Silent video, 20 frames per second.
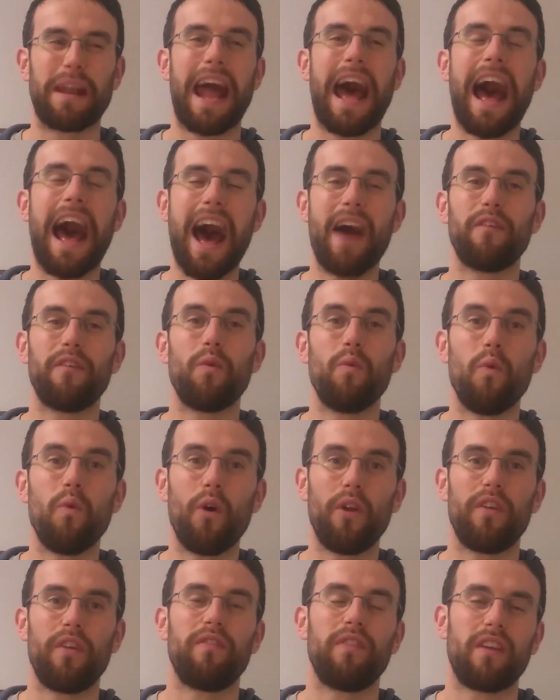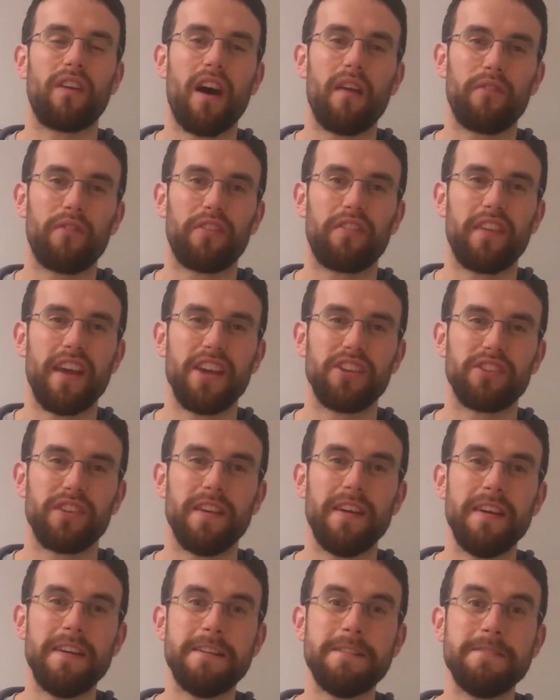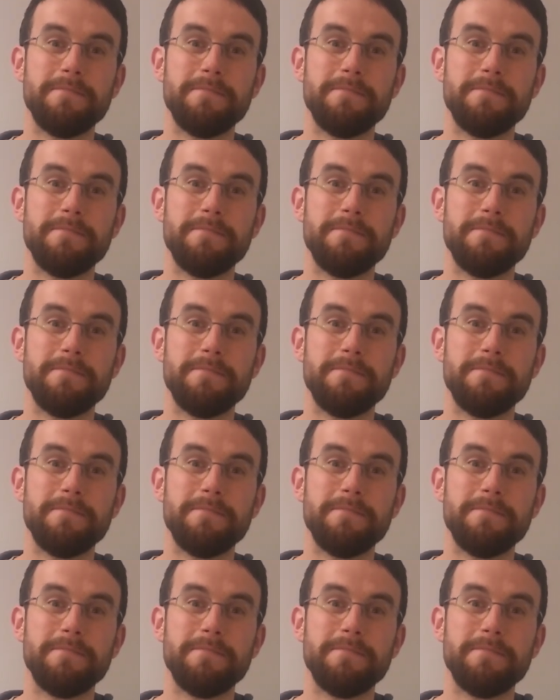and have a wonderful conversation.